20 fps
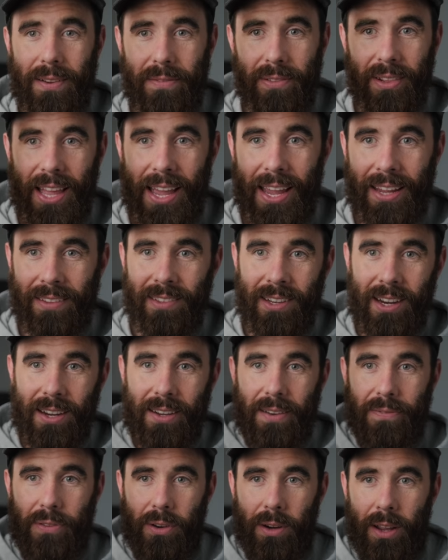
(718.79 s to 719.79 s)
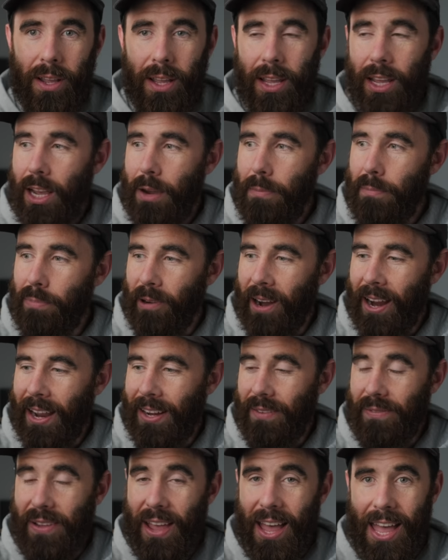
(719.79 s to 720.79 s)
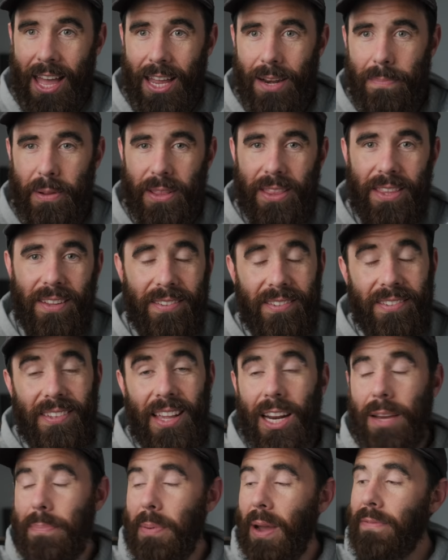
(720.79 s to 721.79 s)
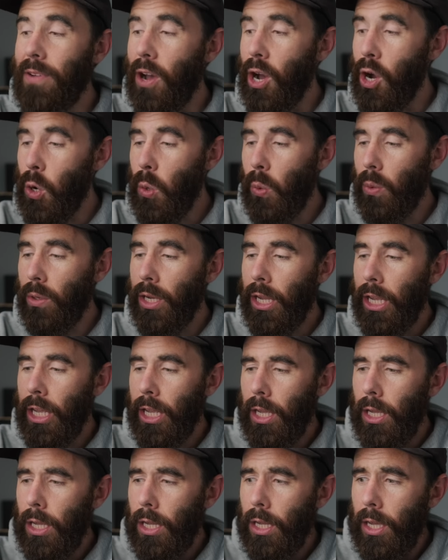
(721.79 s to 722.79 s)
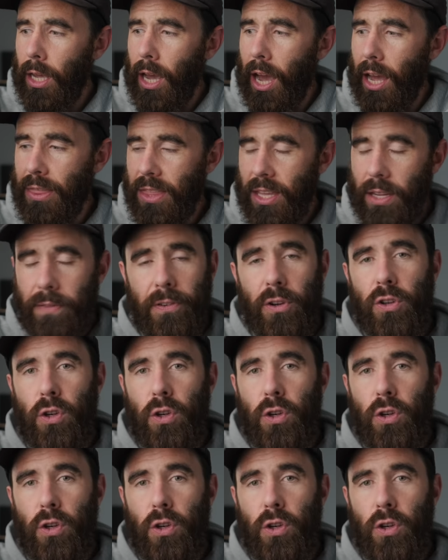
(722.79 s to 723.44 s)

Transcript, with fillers: of legs and a different brand of head, but this setup I've owned, I think, for